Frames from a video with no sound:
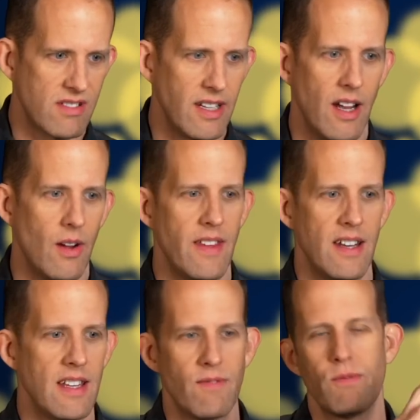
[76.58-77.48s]
you know, and then
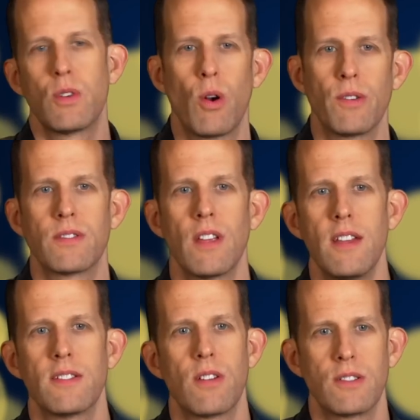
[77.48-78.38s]
he, of course,
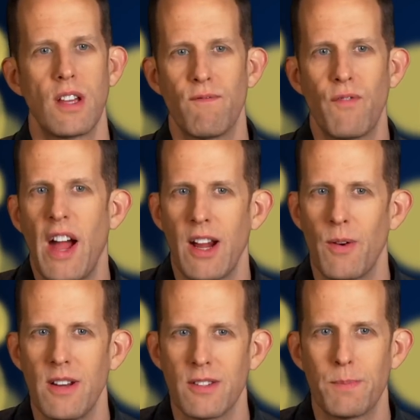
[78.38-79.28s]
starts on fire
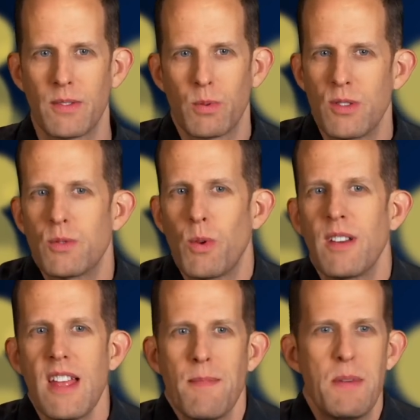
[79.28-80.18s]
when he's pissed, which is what
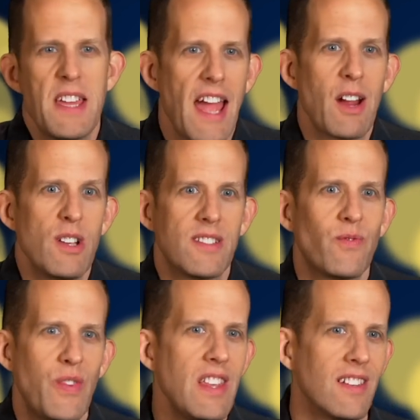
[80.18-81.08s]
being angry
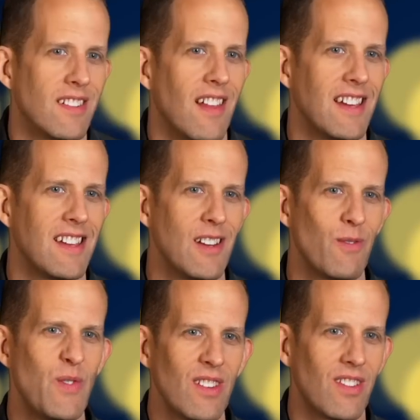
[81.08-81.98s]
feels like. You know, it
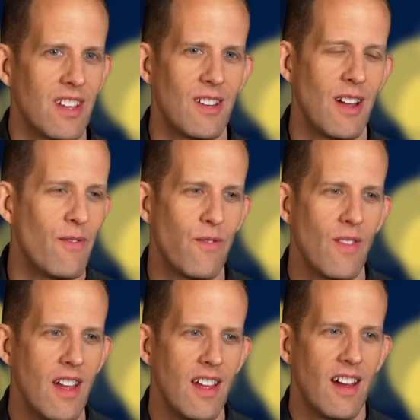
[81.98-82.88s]
feels like you have
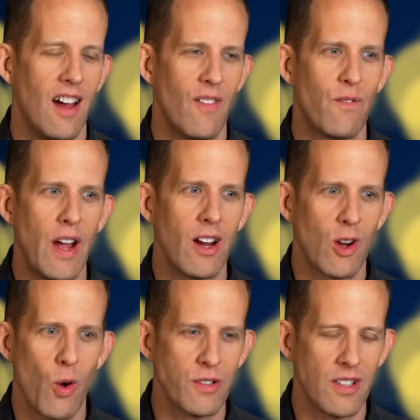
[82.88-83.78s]
uh, fire
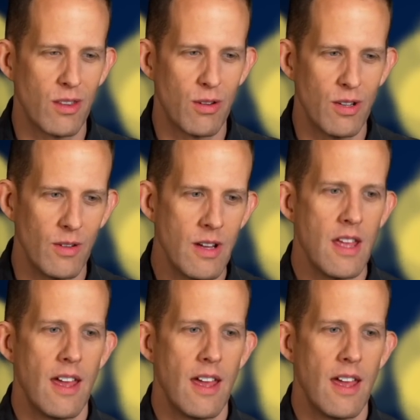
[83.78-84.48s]
coursing through you.